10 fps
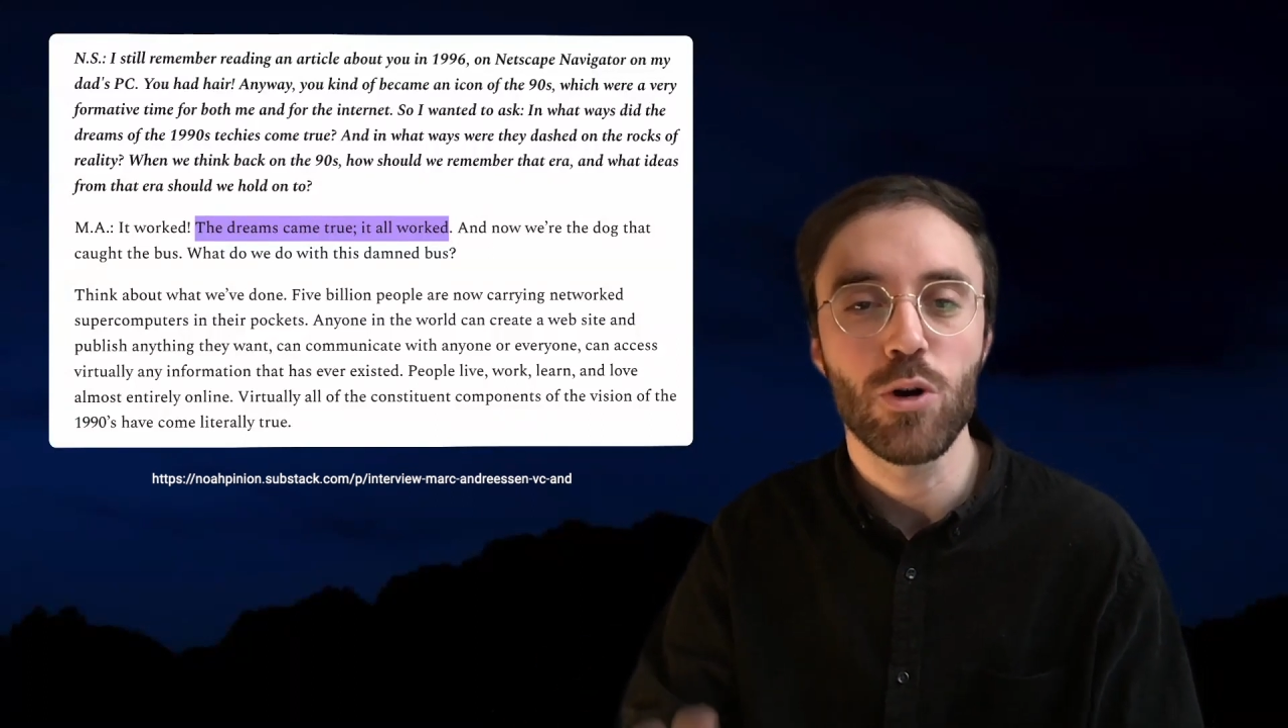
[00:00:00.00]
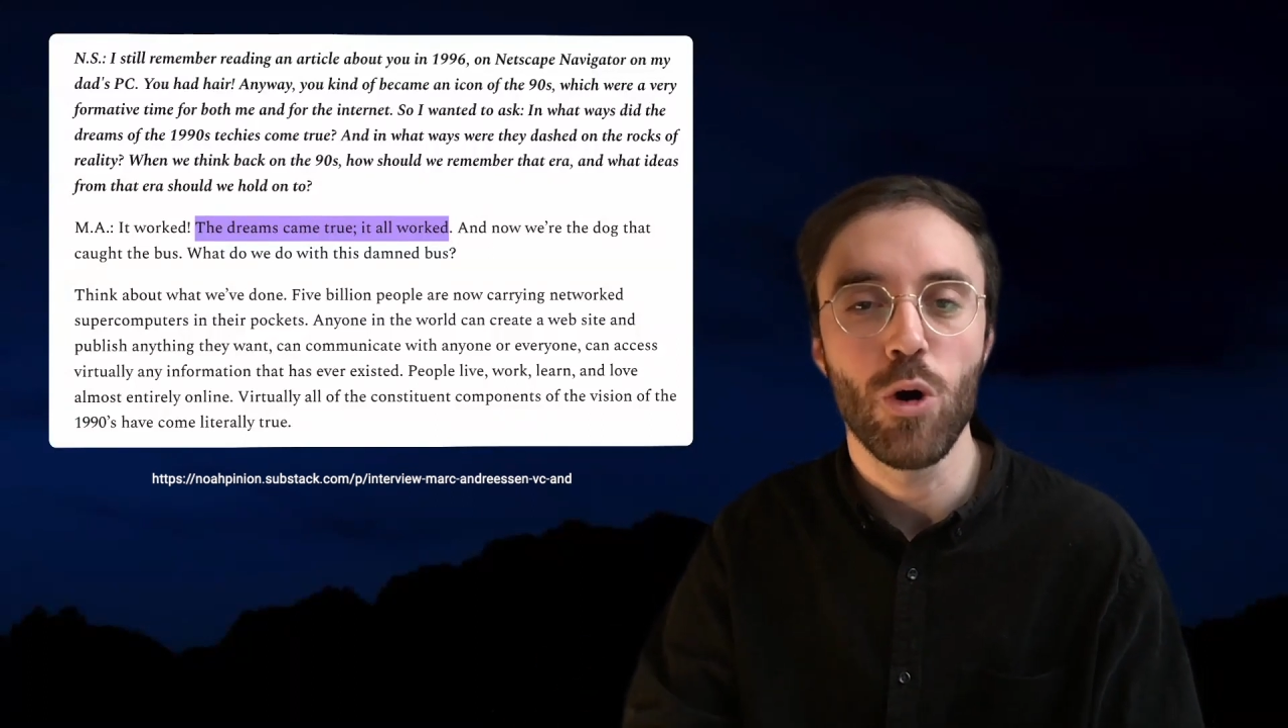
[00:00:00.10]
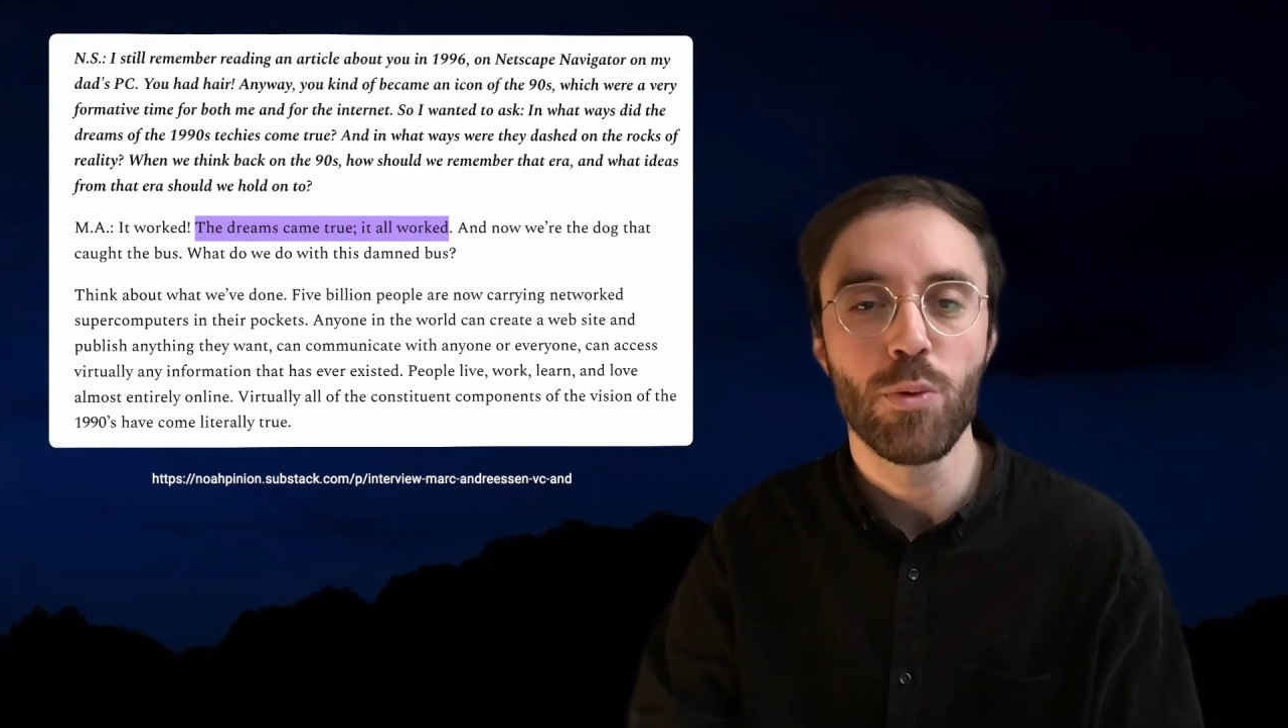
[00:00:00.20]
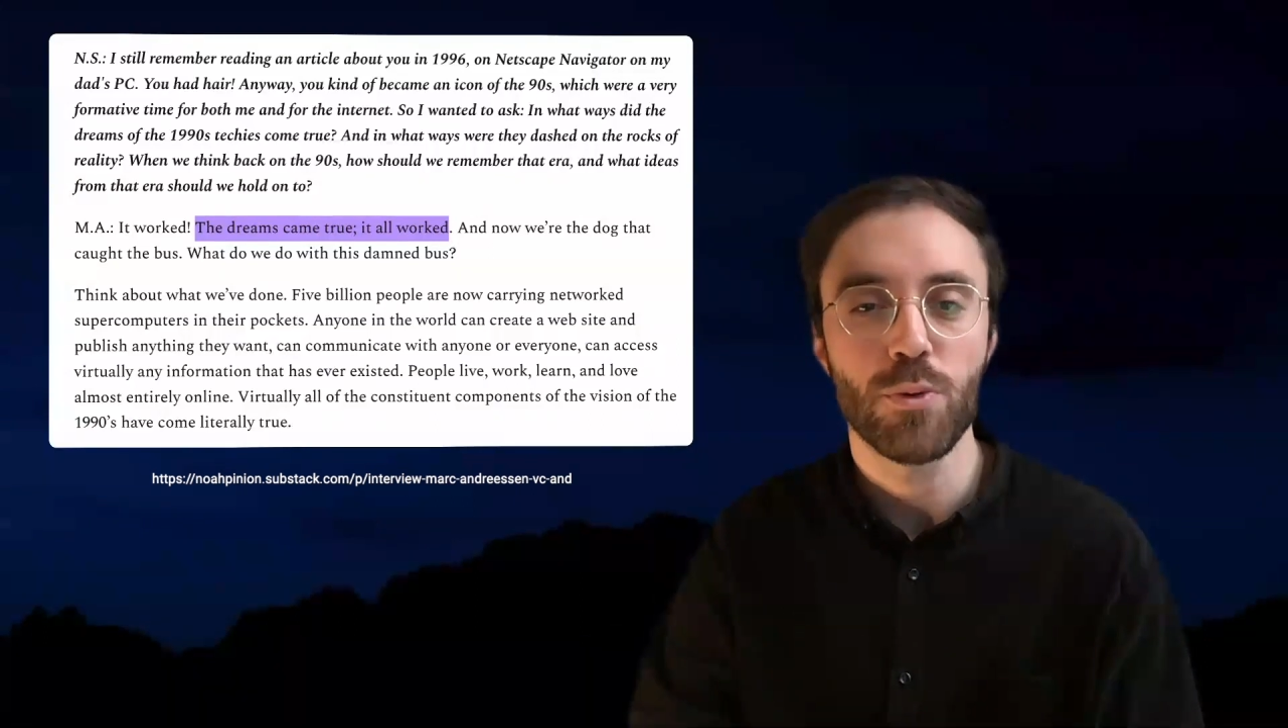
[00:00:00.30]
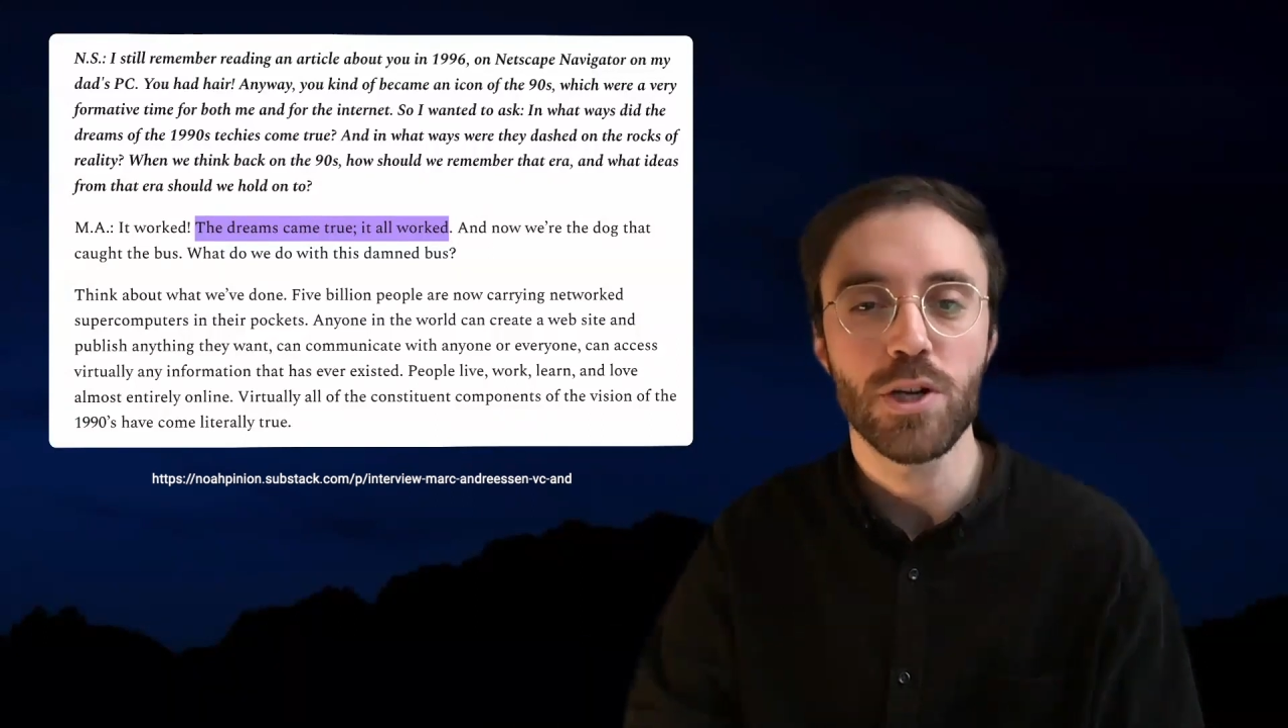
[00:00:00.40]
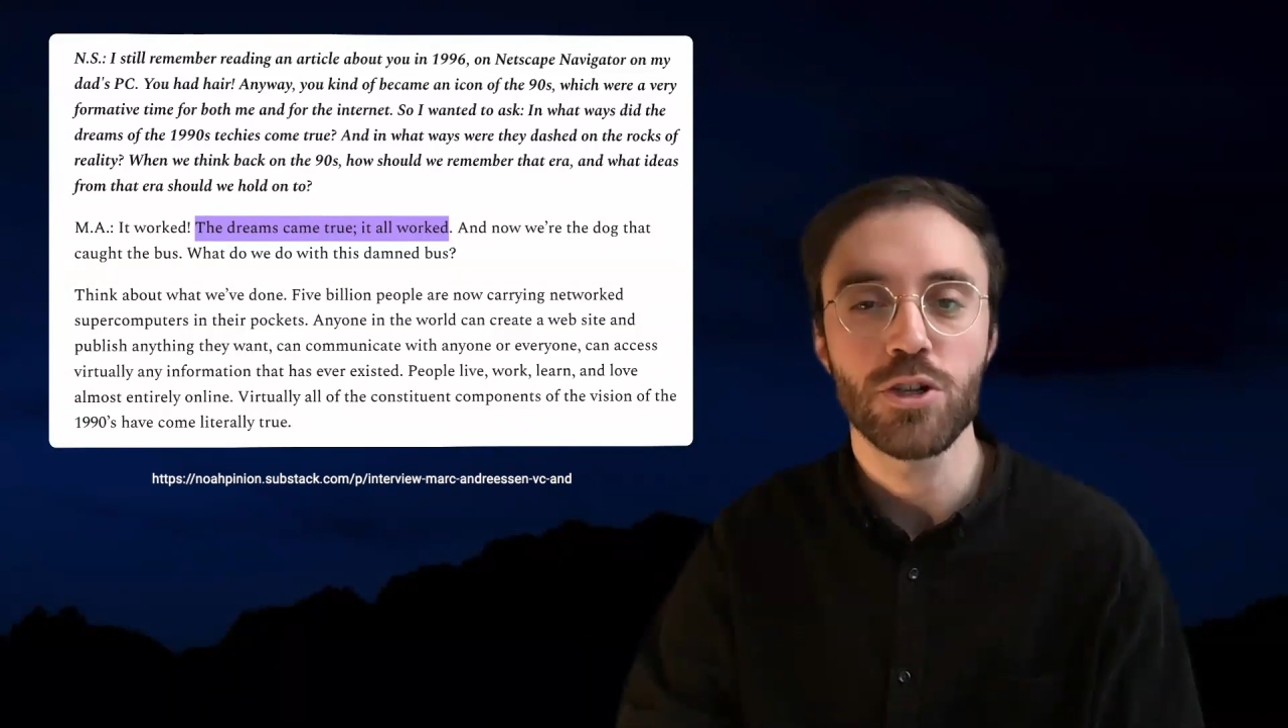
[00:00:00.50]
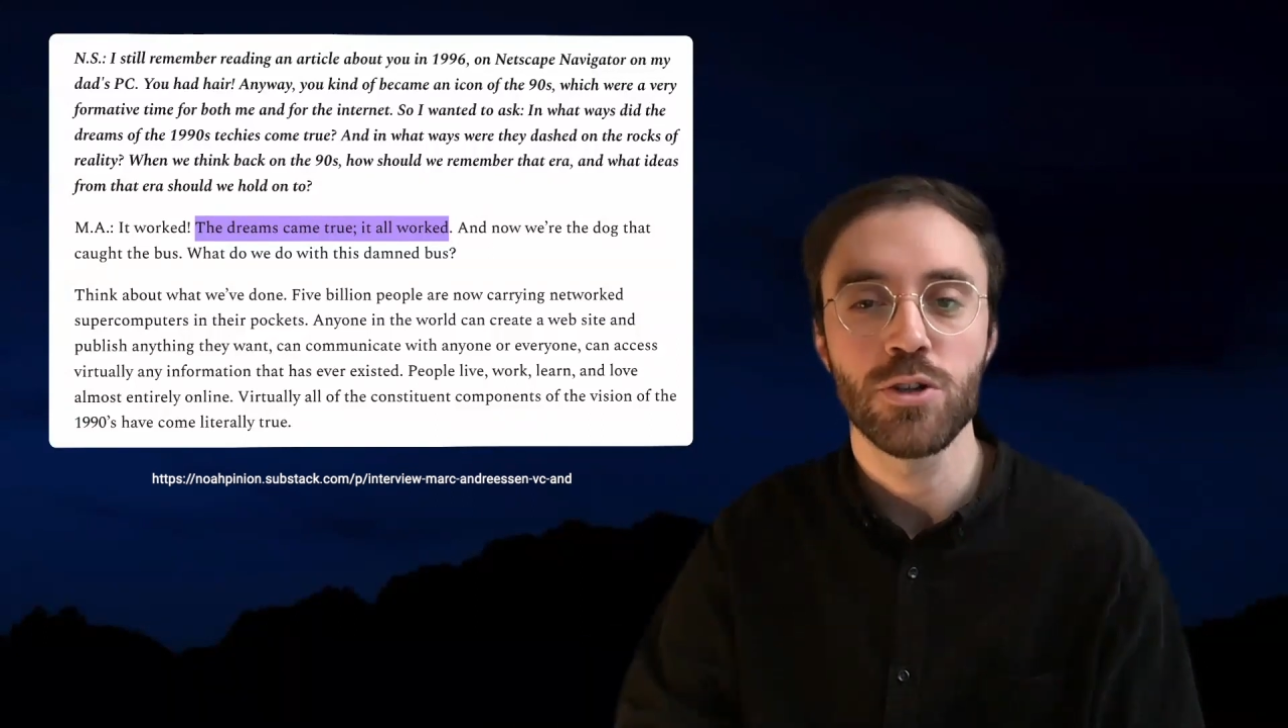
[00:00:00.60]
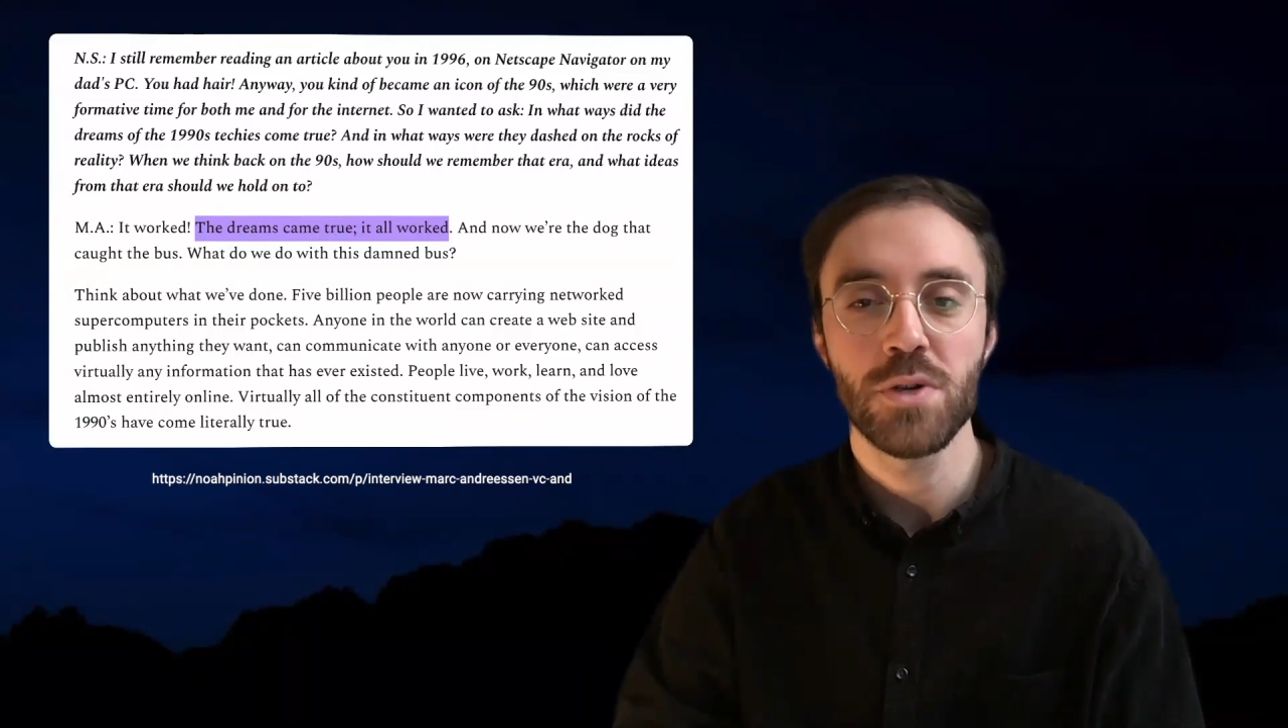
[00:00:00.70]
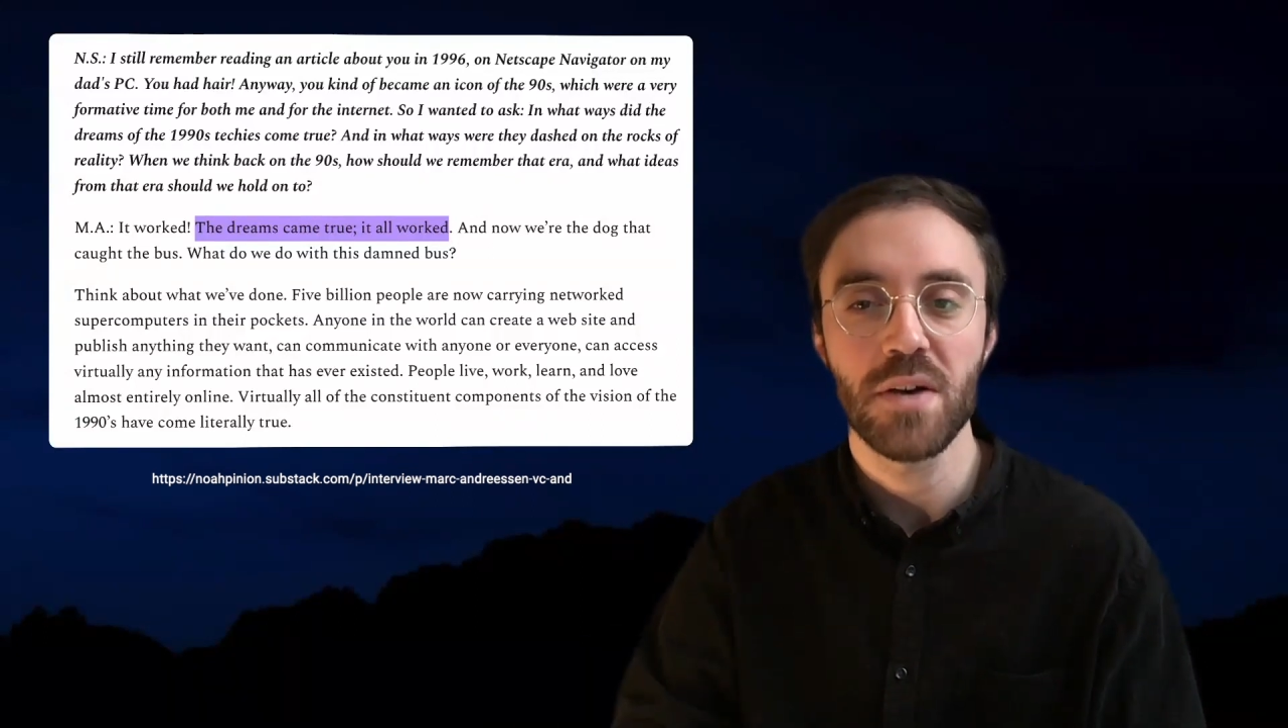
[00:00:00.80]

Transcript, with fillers: corporations who